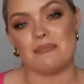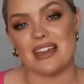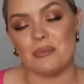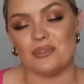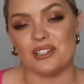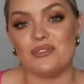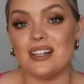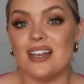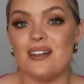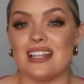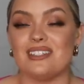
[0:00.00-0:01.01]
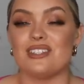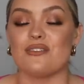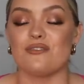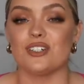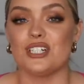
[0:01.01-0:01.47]
and makeup looks video. That's
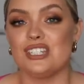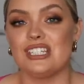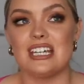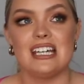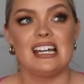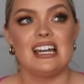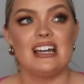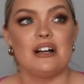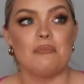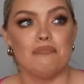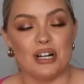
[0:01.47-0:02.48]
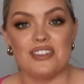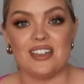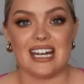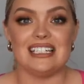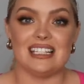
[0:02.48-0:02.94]
the first book
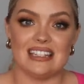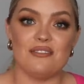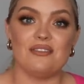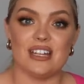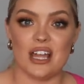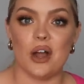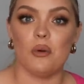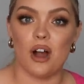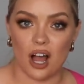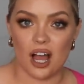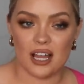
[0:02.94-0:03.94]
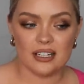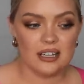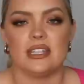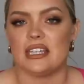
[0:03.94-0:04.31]
that I did that video on.